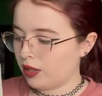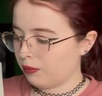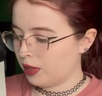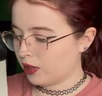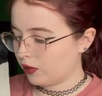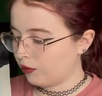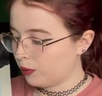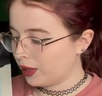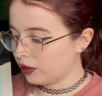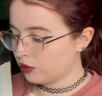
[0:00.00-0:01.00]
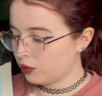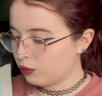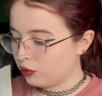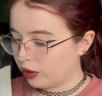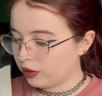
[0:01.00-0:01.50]
because if you make it too
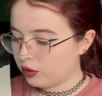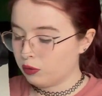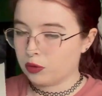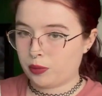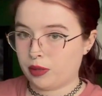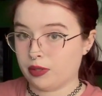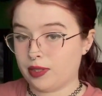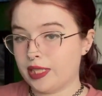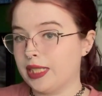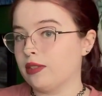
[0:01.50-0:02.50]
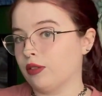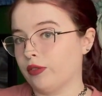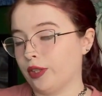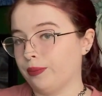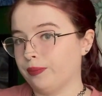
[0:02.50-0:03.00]
dark, you won't be able to see the silver,